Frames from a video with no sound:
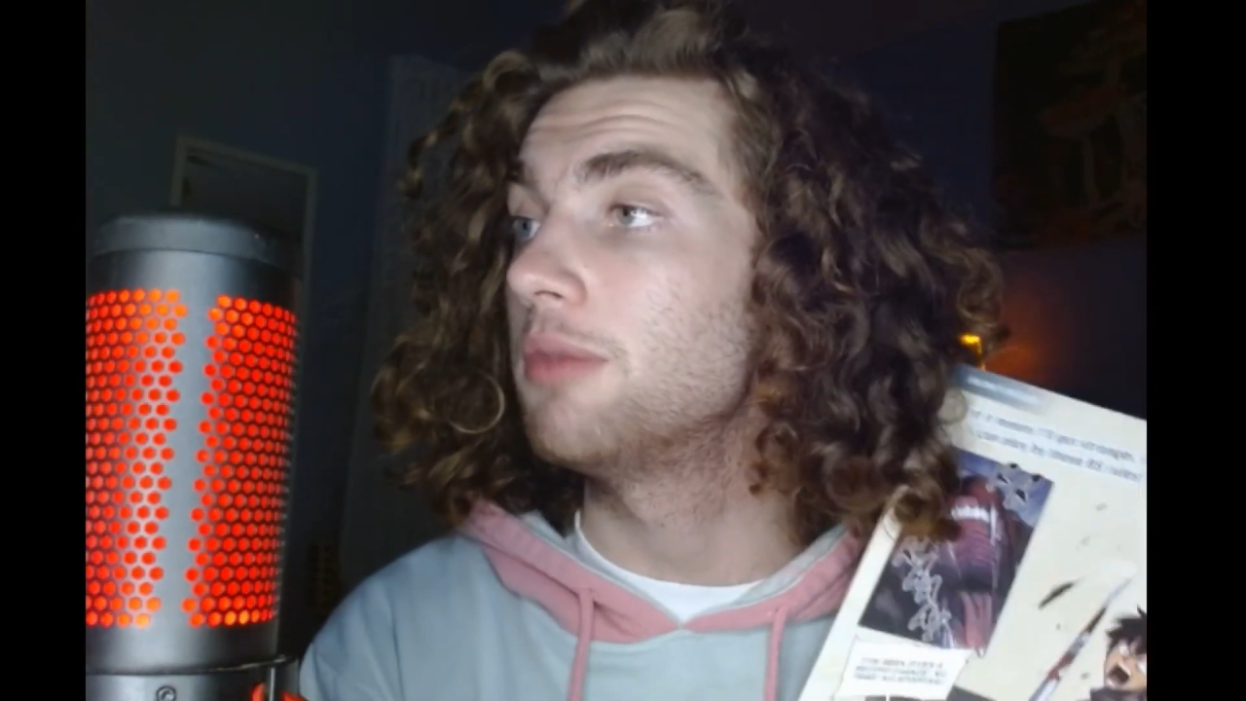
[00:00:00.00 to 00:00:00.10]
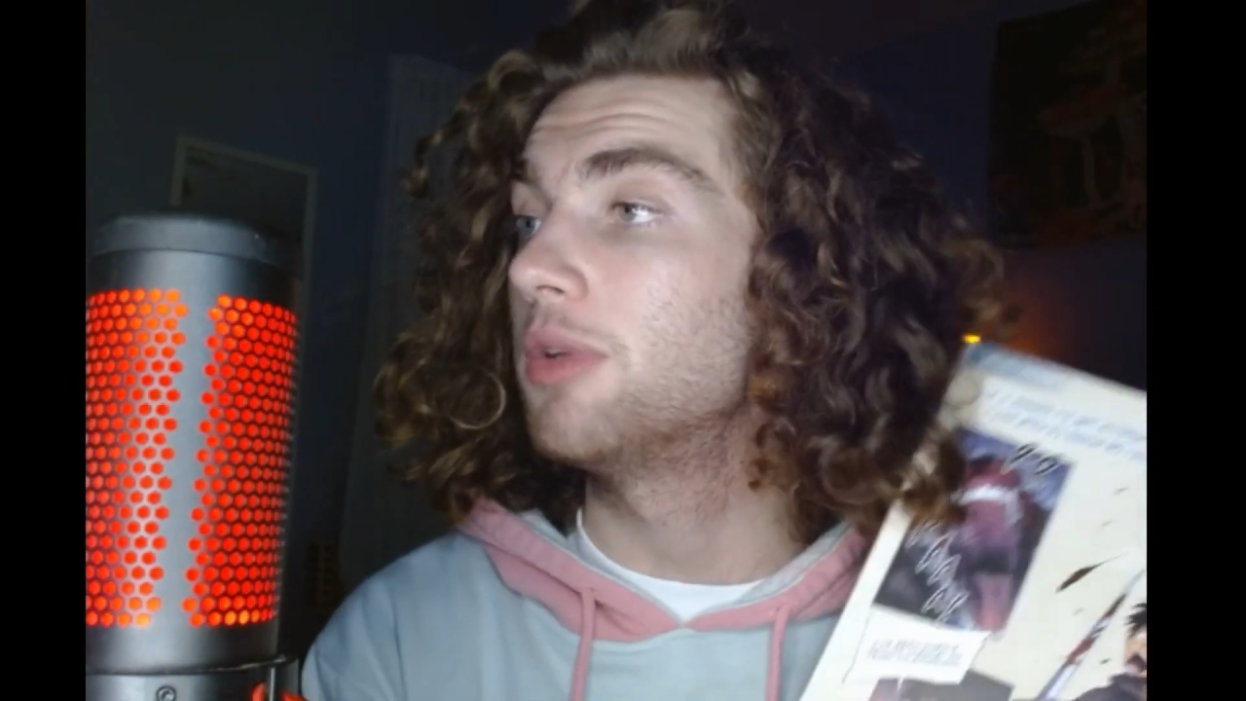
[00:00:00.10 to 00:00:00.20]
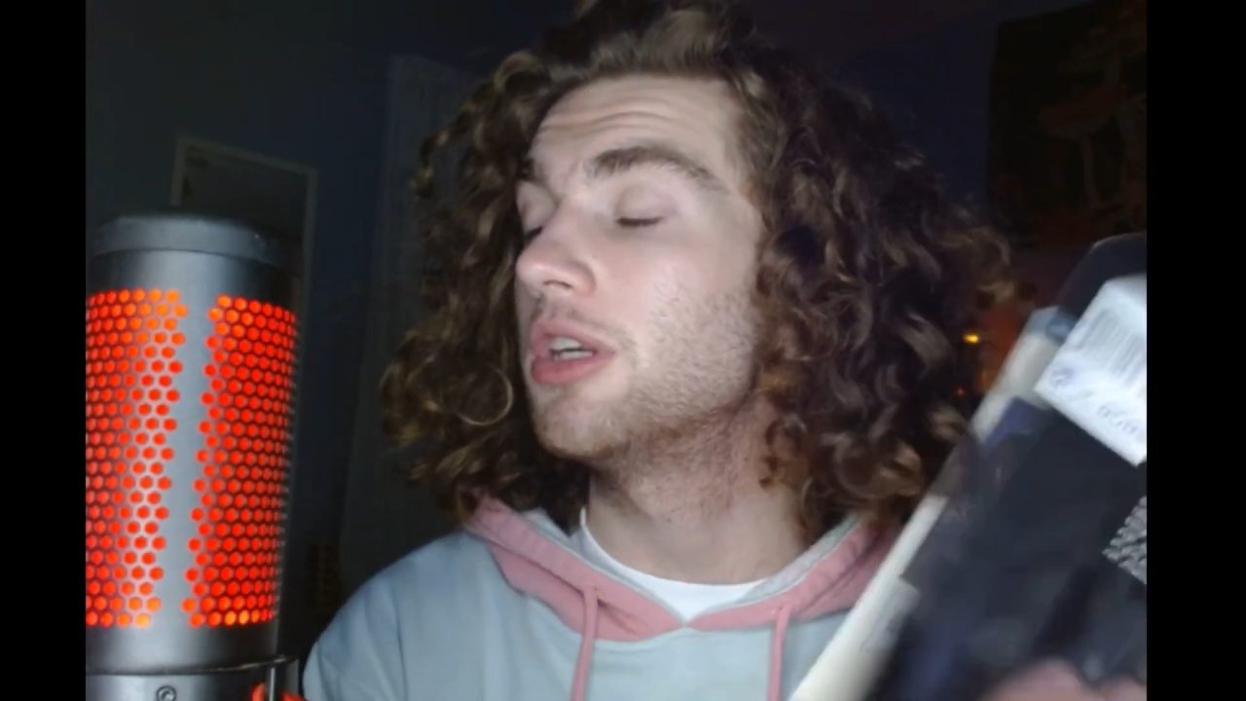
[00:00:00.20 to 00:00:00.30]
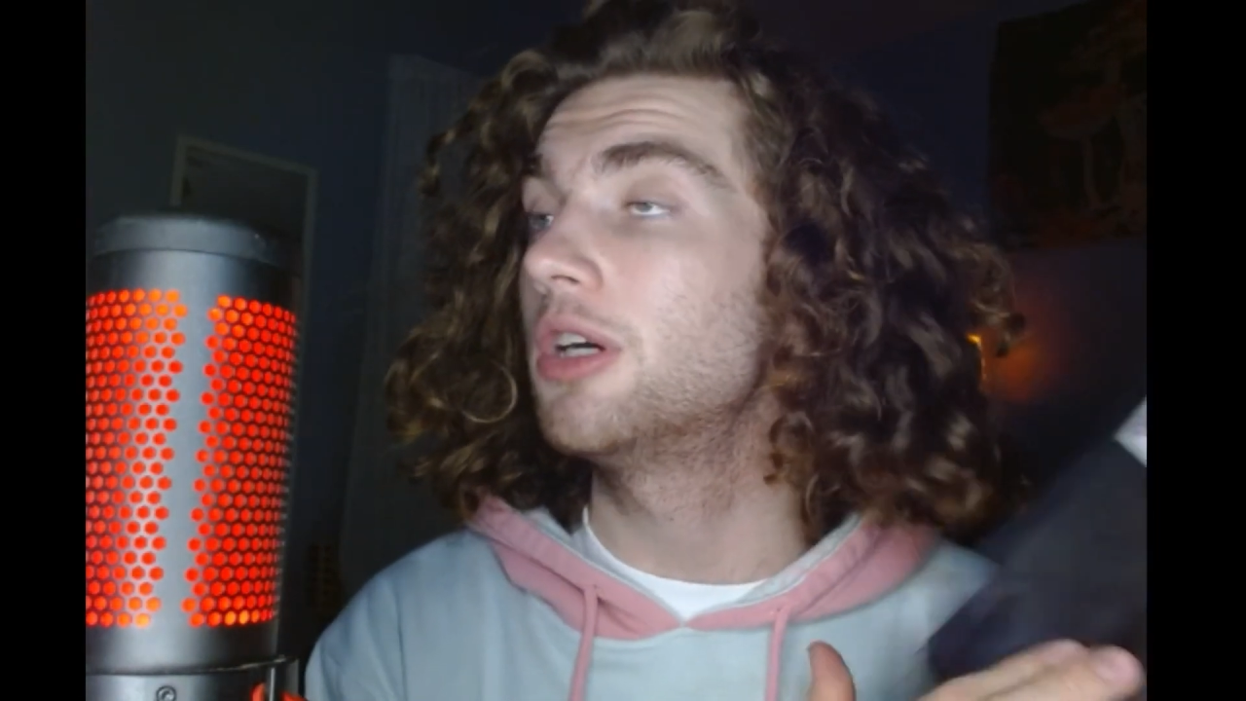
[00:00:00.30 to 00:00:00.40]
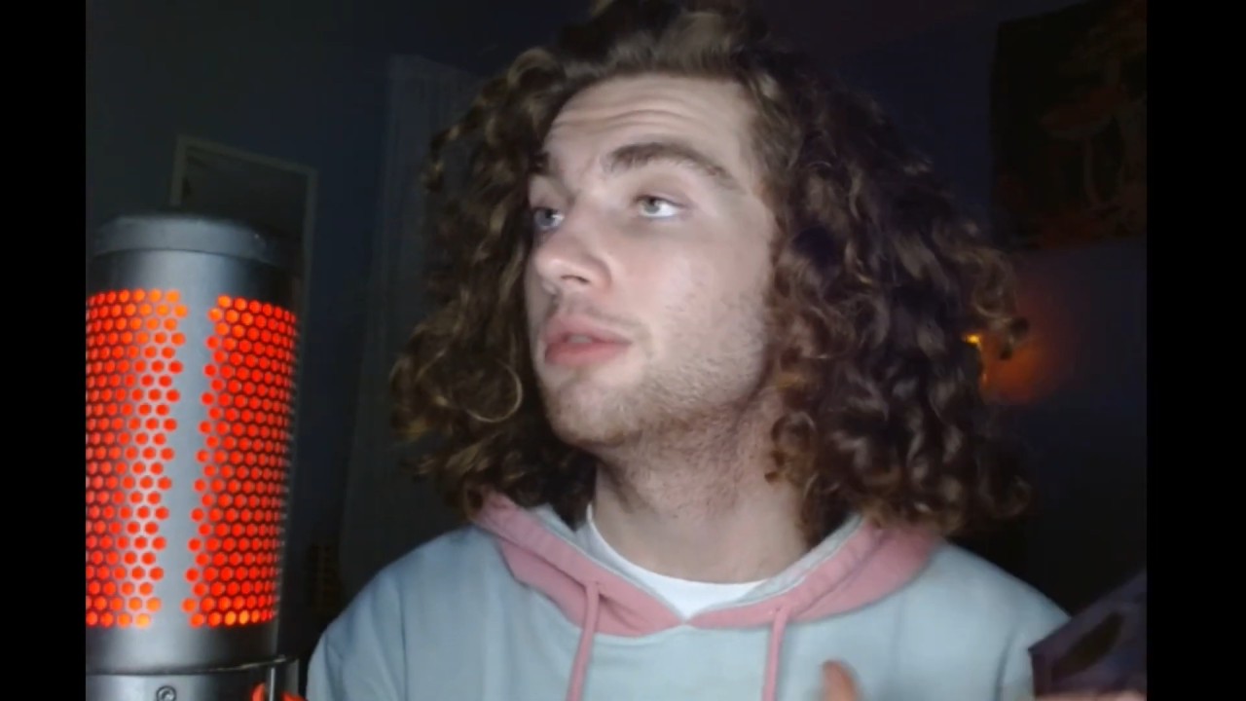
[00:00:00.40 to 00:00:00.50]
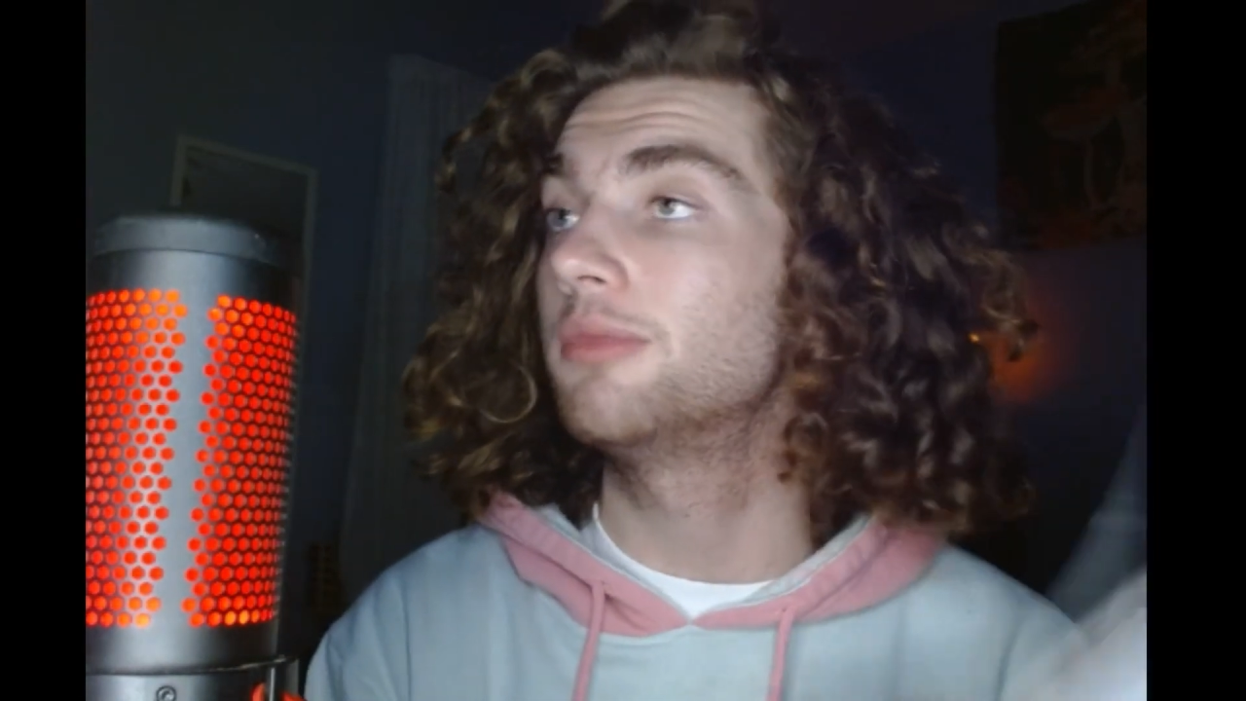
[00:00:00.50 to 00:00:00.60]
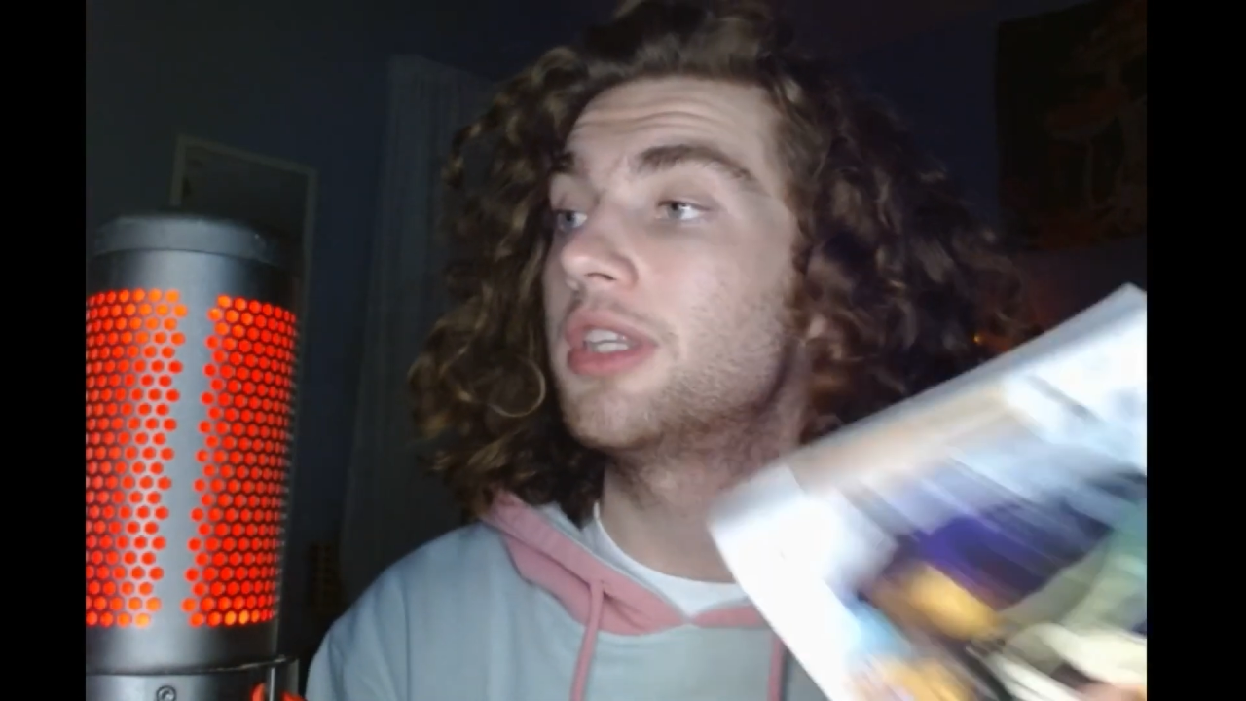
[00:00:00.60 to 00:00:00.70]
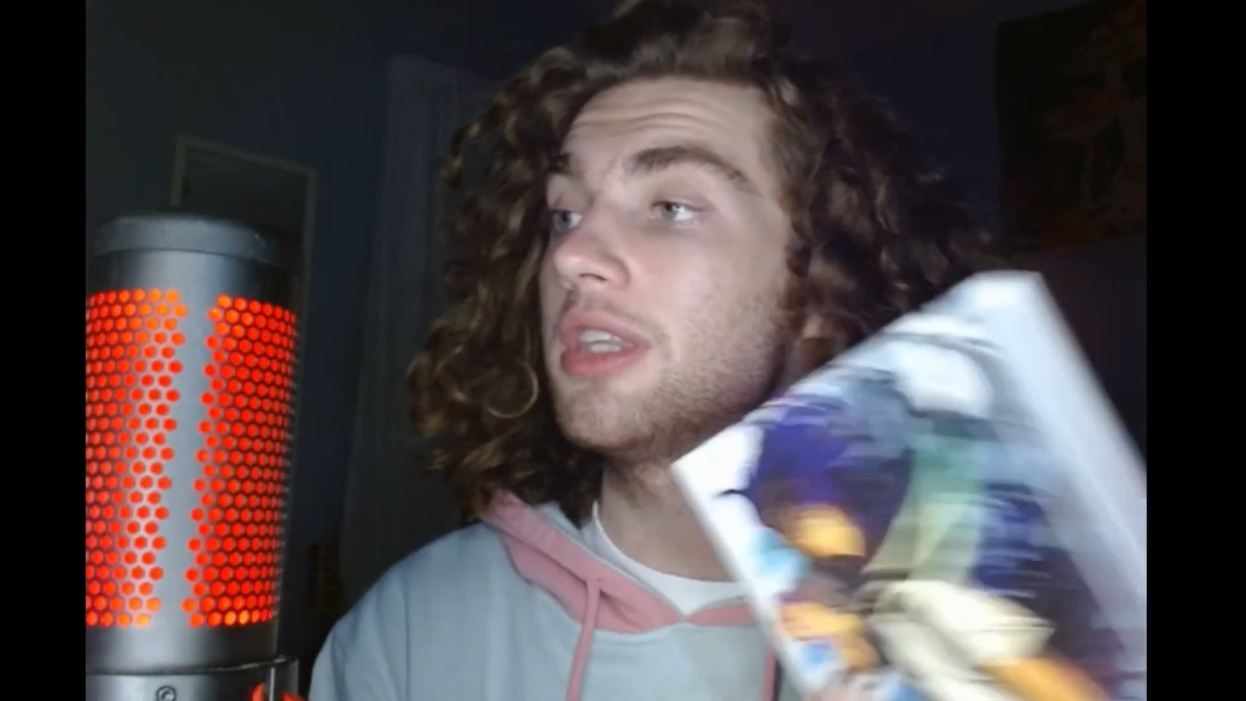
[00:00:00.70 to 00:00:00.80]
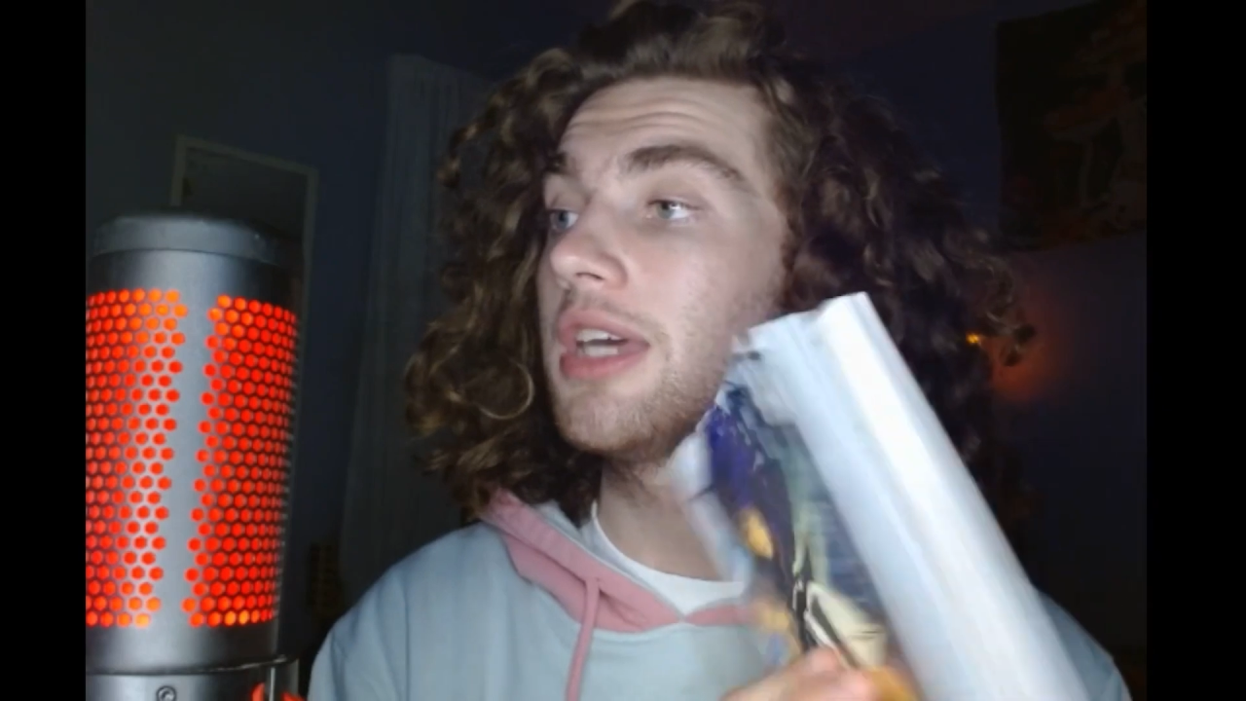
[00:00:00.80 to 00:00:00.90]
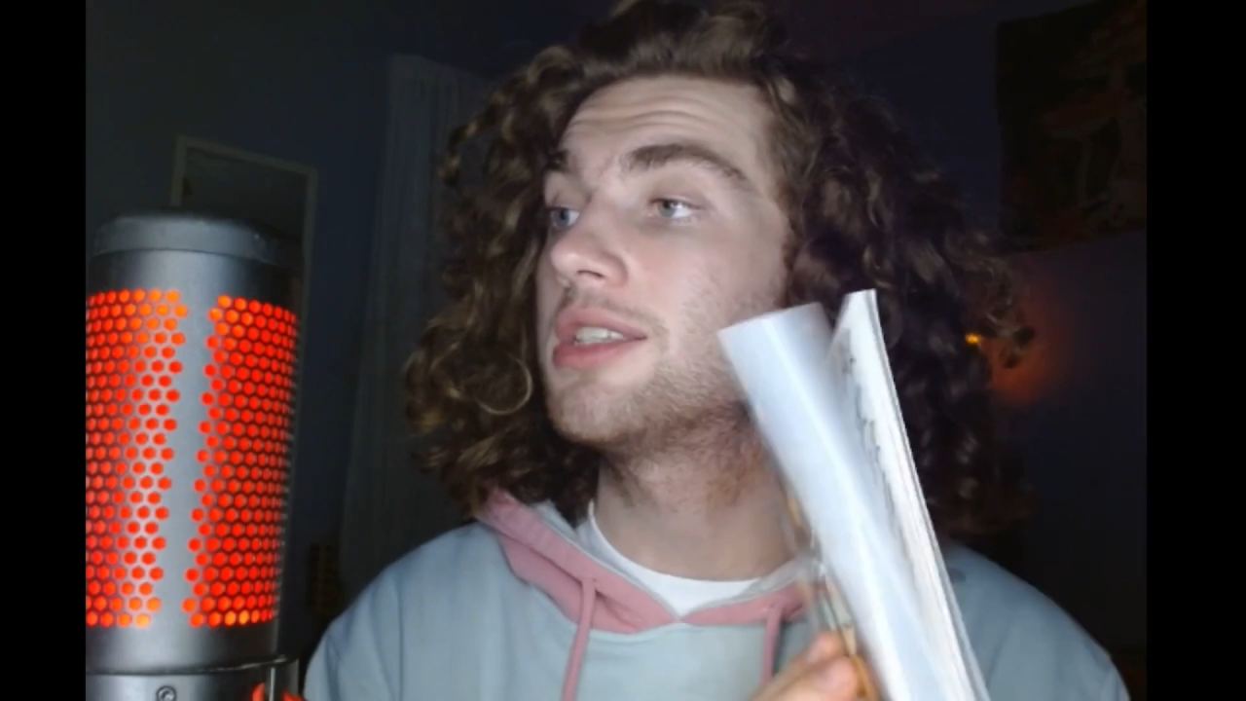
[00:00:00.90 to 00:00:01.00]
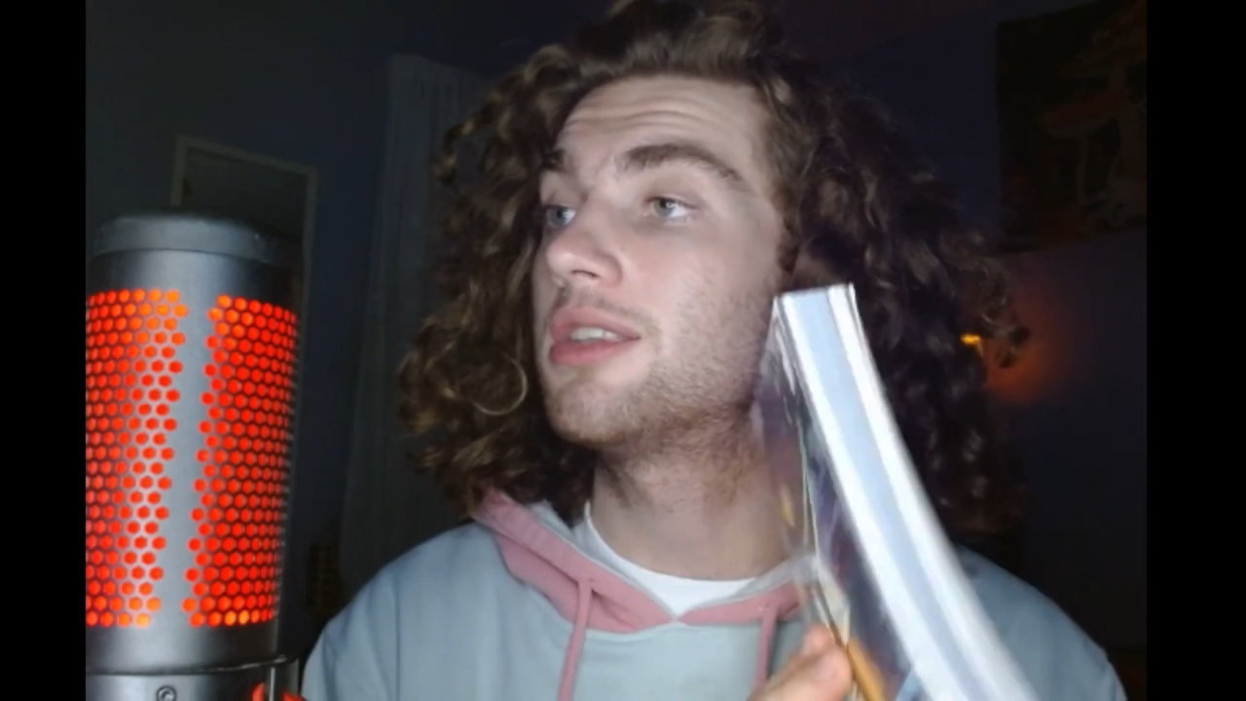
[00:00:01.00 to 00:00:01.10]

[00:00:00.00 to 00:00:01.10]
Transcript: but nope, that's